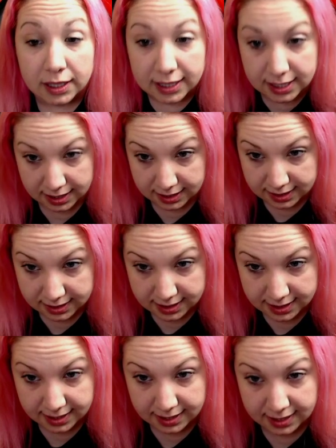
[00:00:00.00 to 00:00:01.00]
Yes,
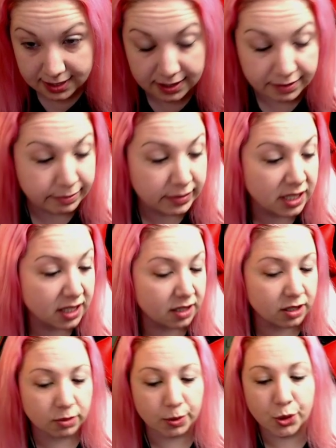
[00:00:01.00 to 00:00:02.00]
me
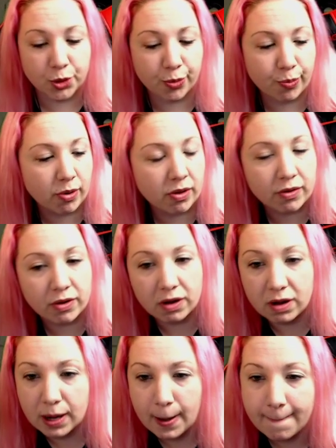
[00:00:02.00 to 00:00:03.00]
and you both, brother.
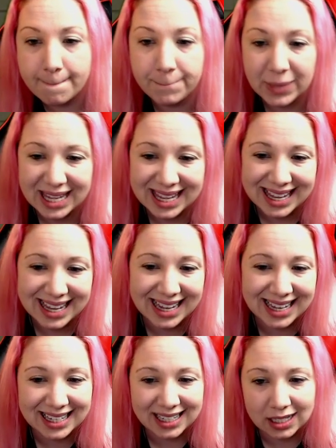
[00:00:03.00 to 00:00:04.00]
Me
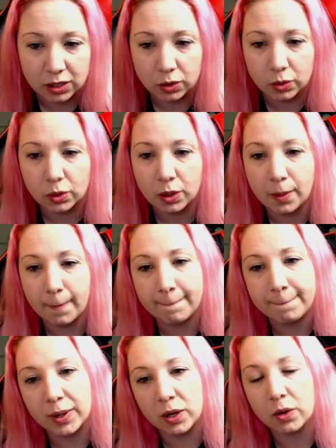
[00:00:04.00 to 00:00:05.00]
and you
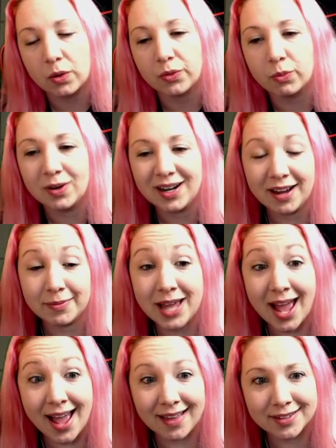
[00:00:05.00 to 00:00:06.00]
both. What up?
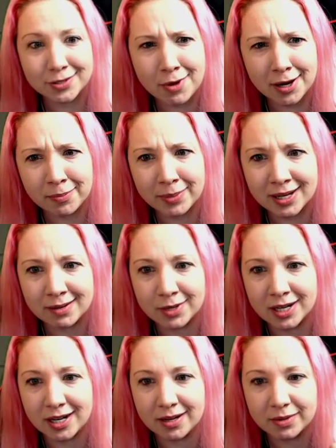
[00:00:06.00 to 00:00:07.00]
Yeah, Liz Rock and B.
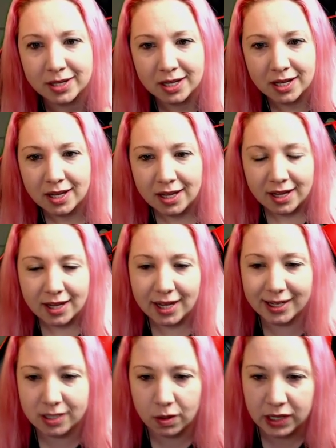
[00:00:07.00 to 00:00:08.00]
What up?
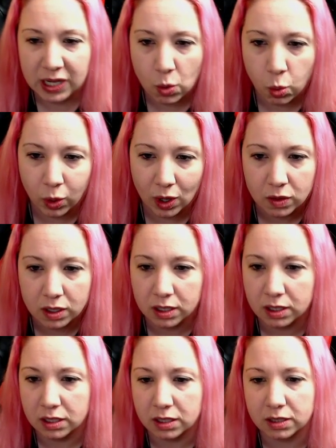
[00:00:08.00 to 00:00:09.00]
Hey, Tony,
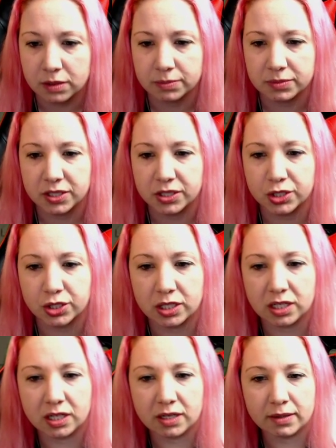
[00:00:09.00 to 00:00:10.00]
welcome to the
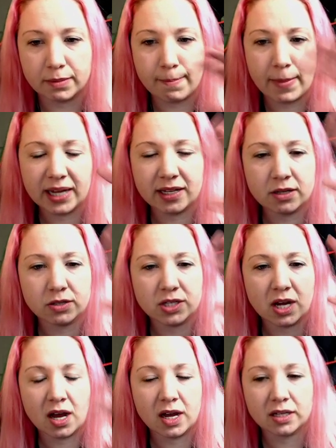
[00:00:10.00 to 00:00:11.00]
stream. Mikey Nerd
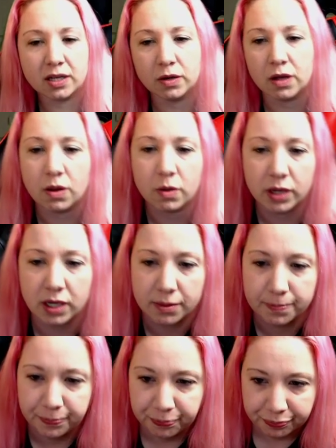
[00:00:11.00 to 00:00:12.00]
Talk. Yo, yo, what
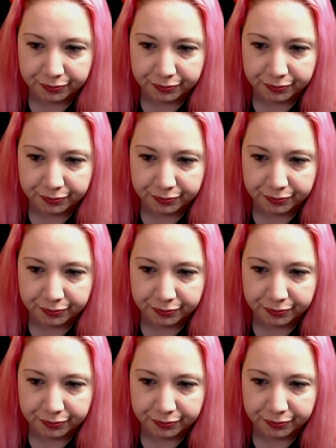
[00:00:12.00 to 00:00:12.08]
up?